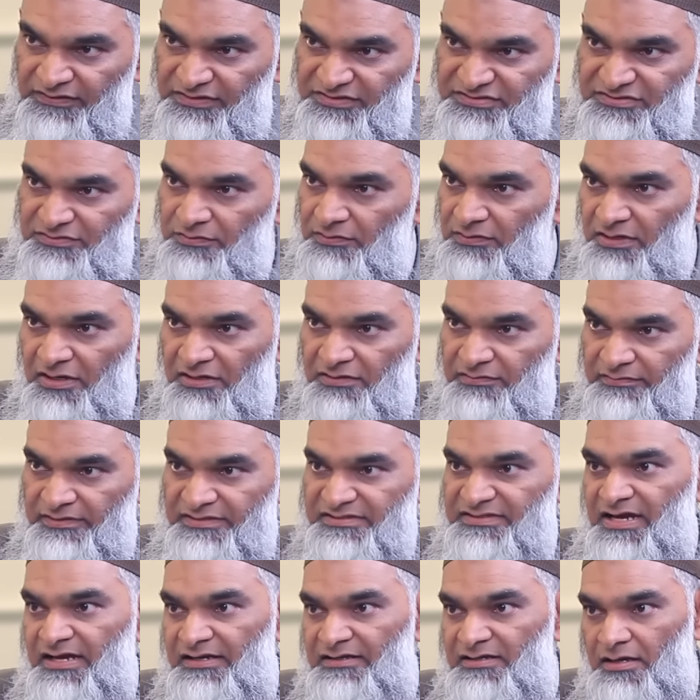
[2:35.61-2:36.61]
It's no longer
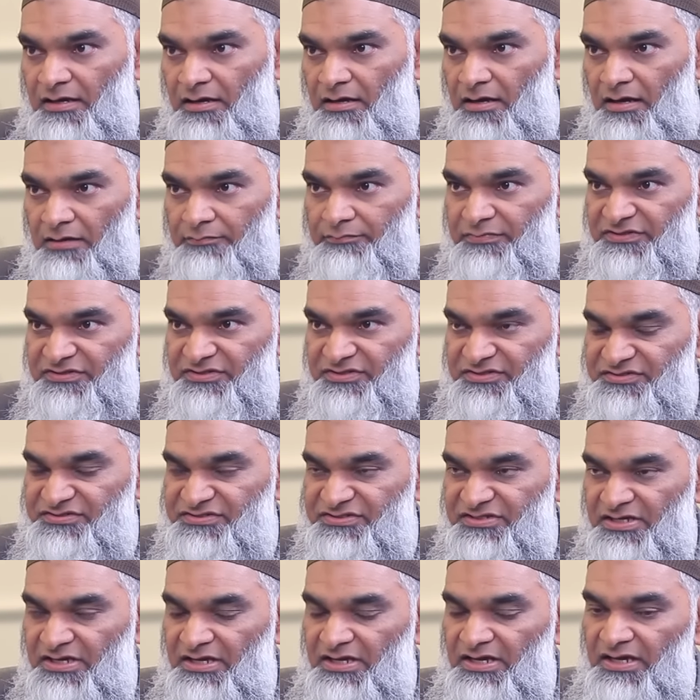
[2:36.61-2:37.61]
attacking
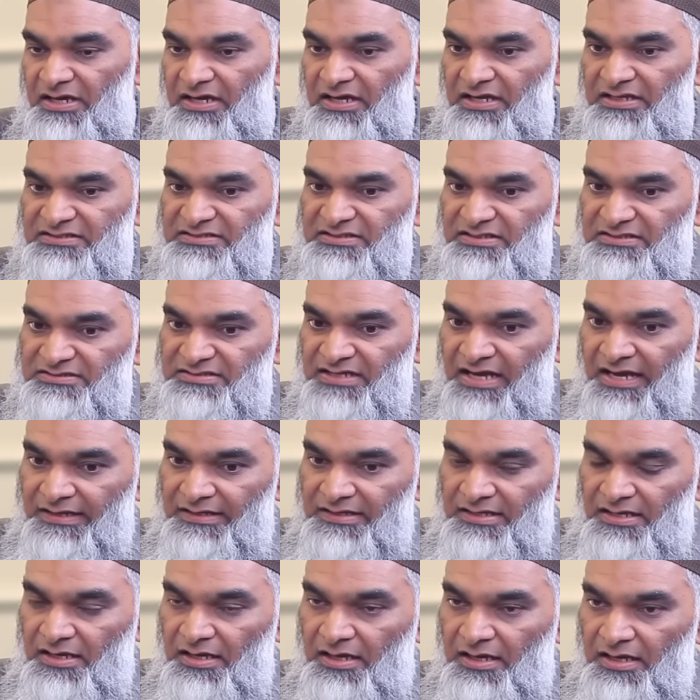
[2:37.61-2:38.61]
combatants, it's
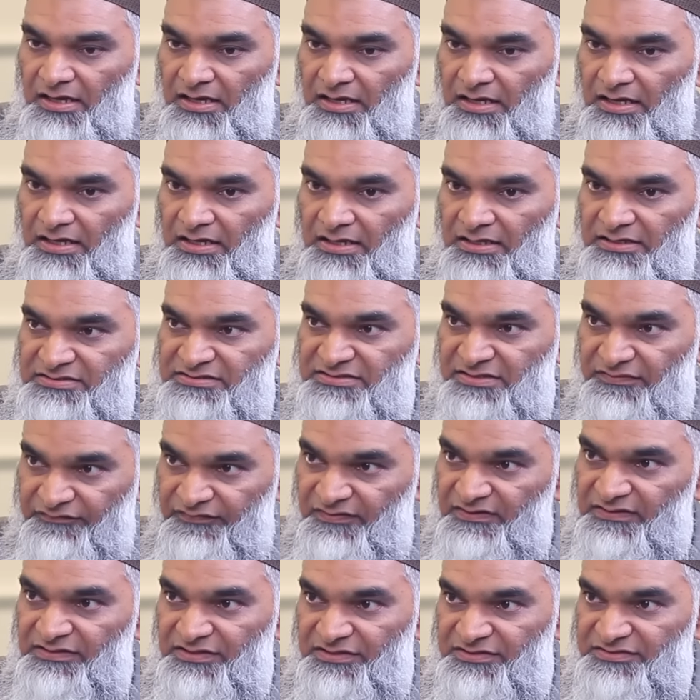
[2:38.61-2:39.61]
attacking
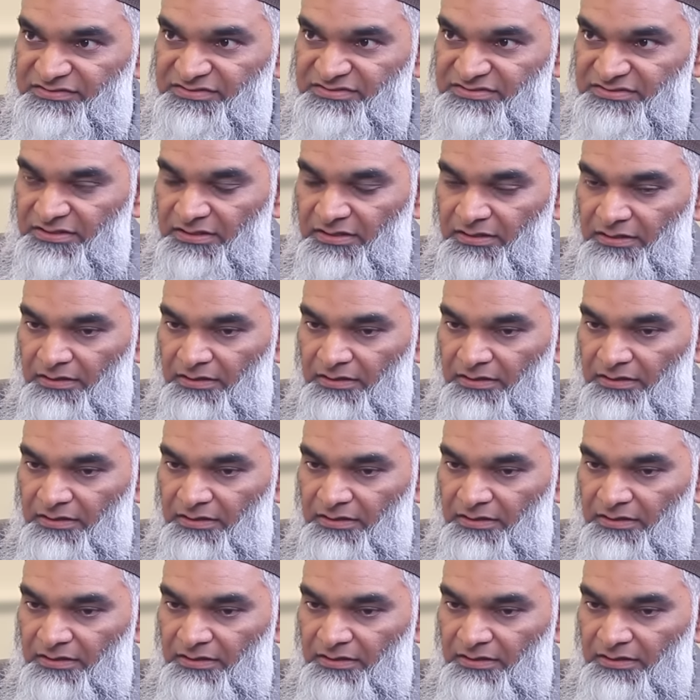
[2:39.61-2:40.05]
civilians.